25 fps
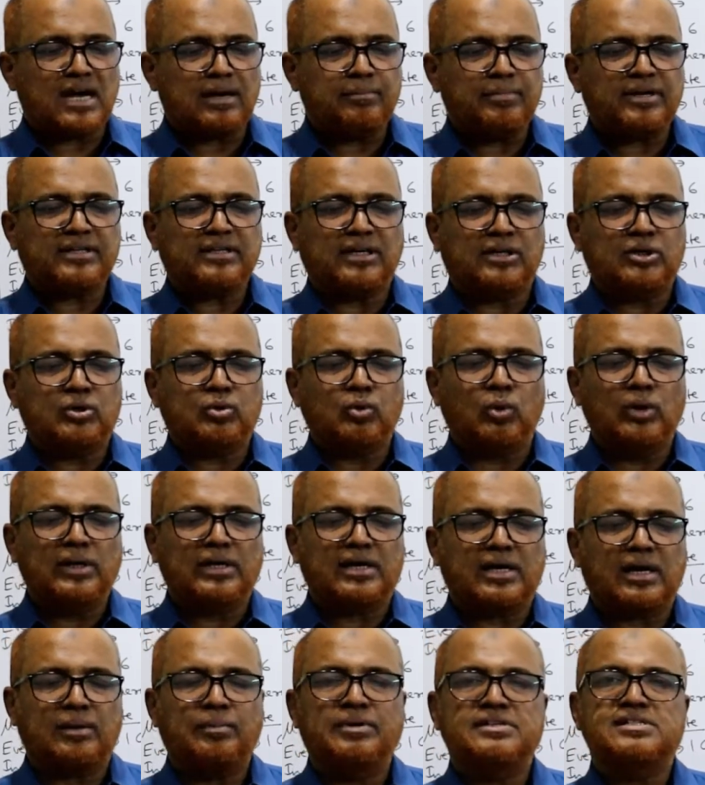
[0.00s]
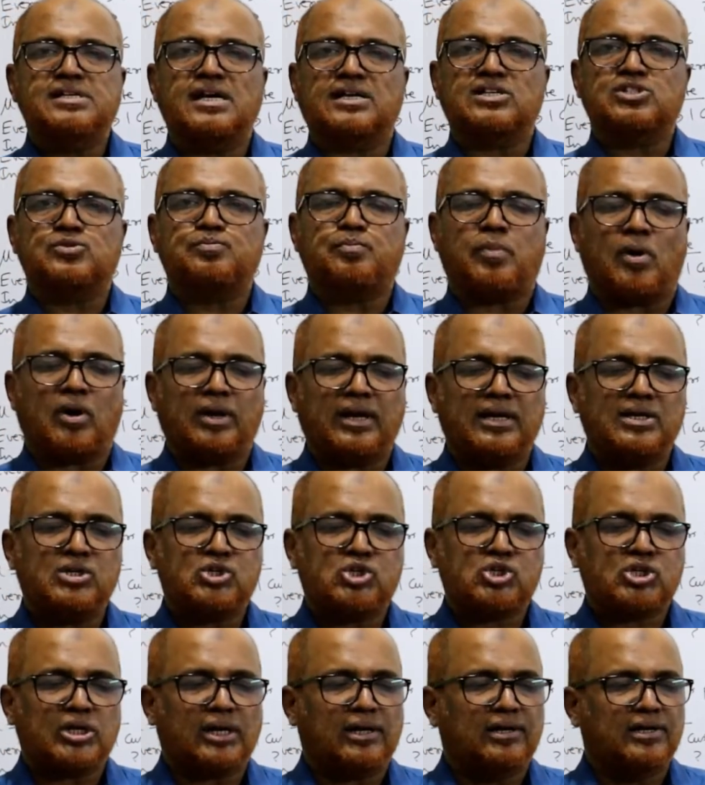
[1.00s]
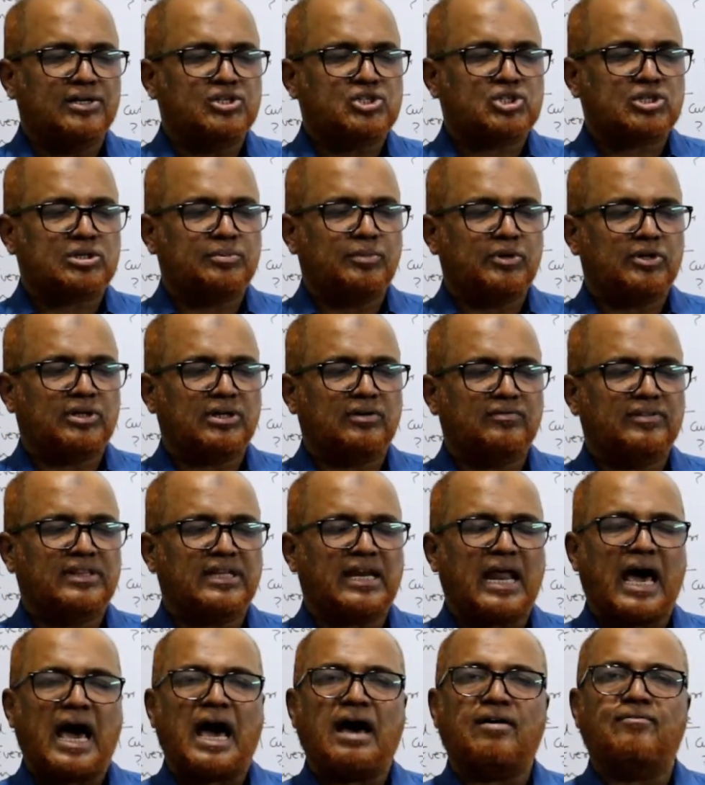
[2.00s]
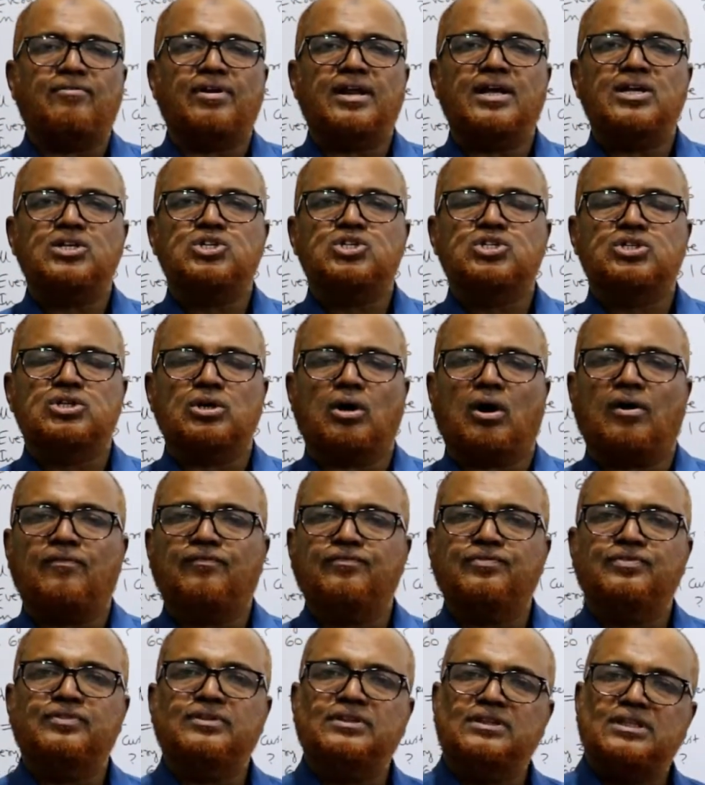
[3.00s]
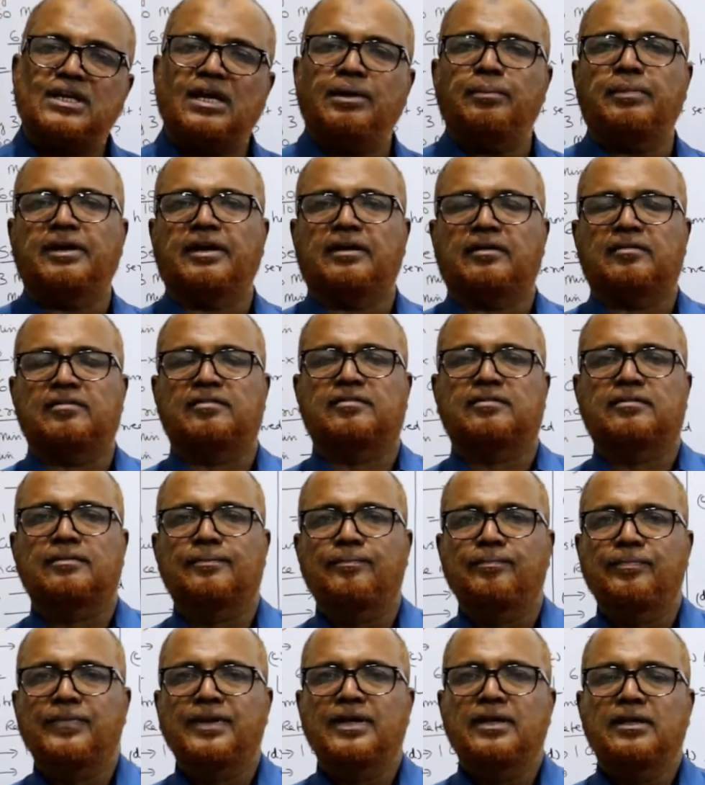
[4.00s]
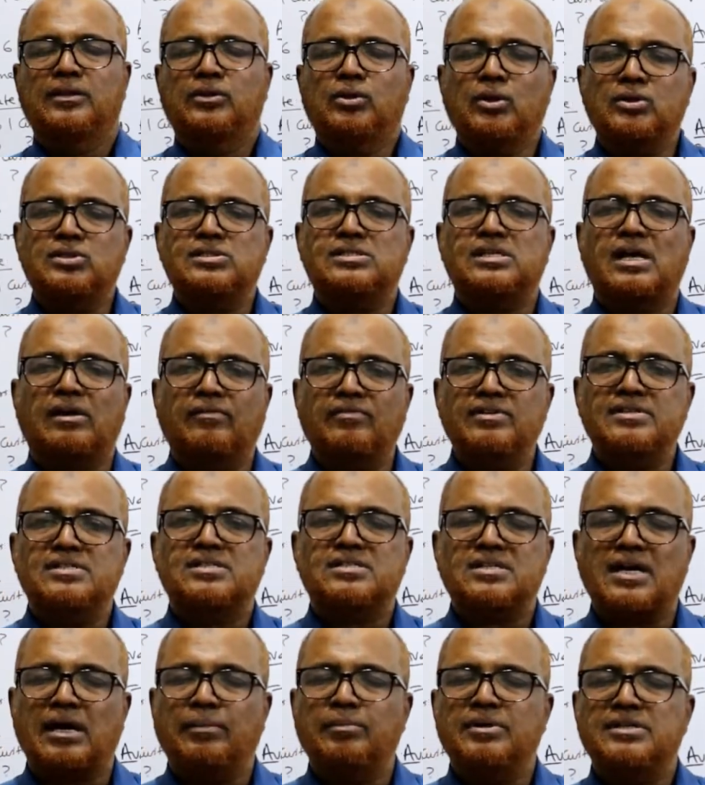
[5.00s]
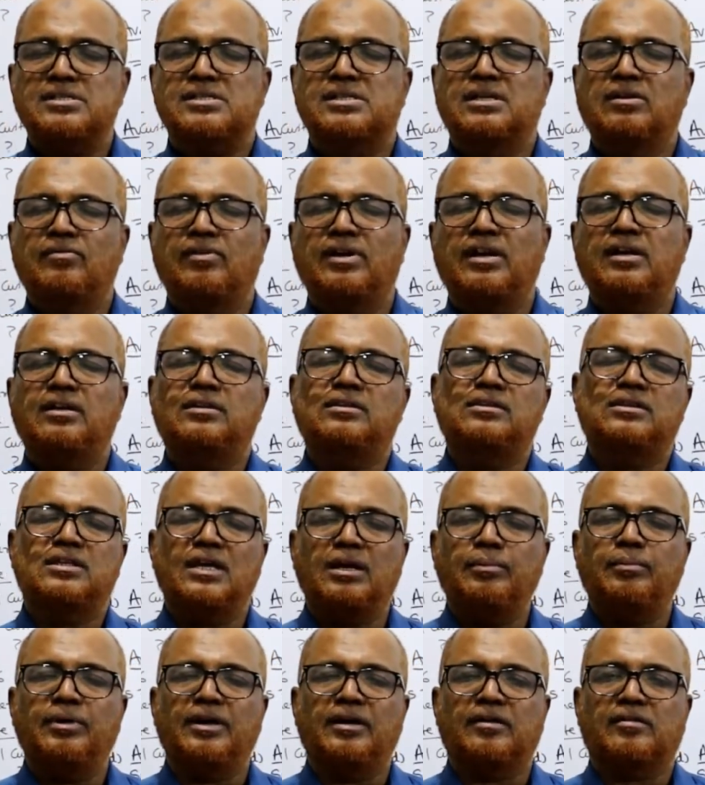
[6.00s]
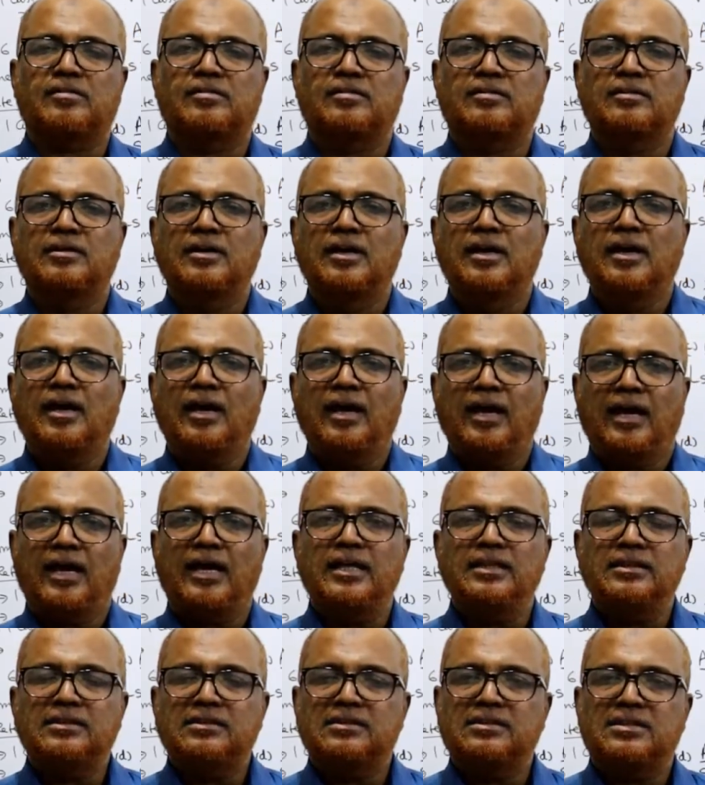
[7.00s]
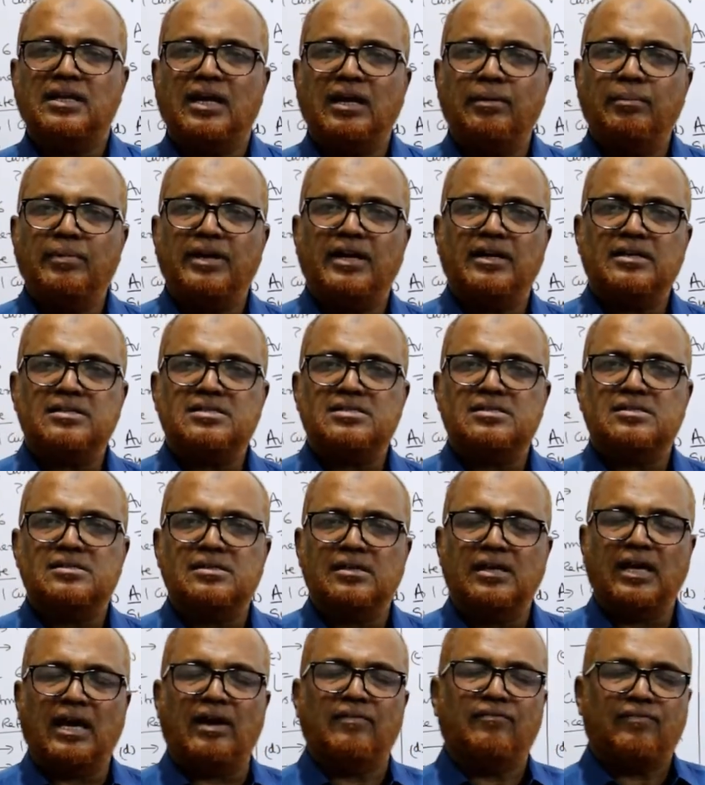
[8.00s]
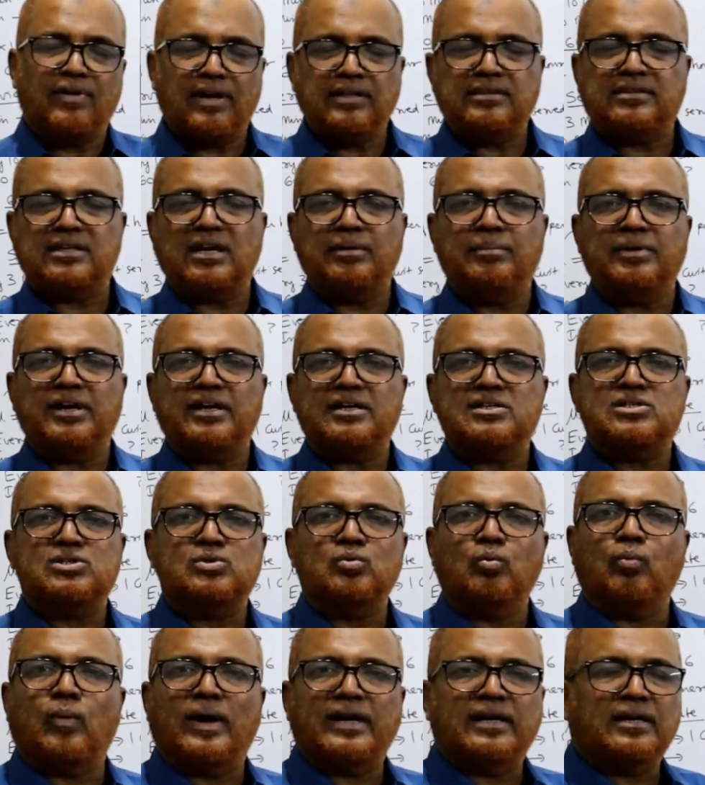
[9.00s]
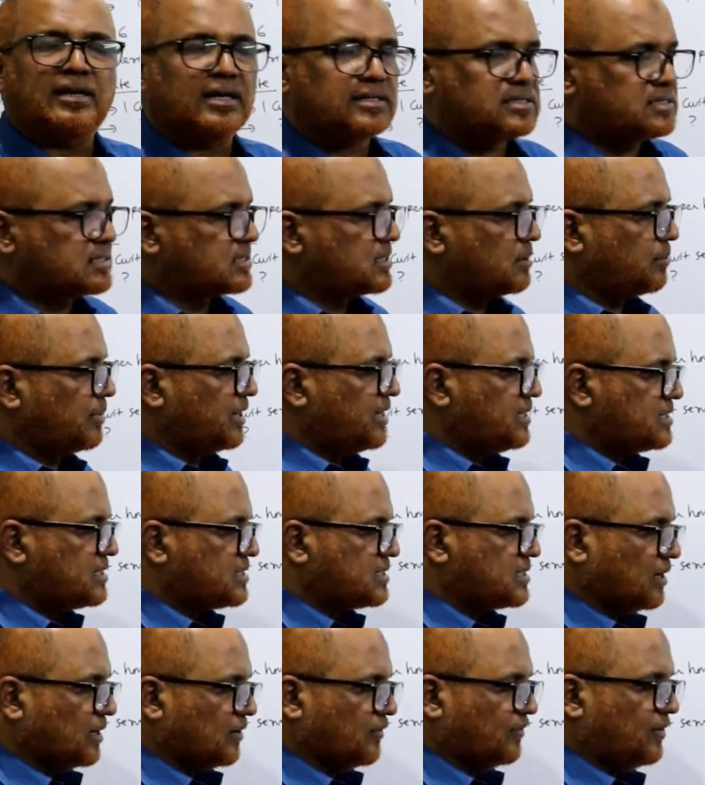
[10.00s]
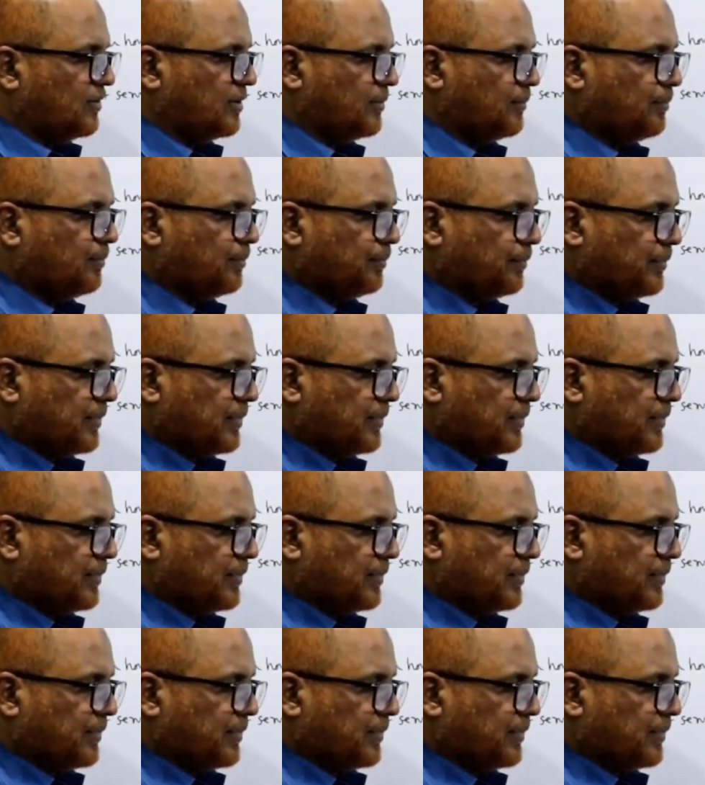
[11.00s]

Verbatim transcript: time at the tool crib is exponentially distributed with an average of 3 minutes. The service time is given in 3 minutes. In 3 minutes, every 3 minutes, one customer is served.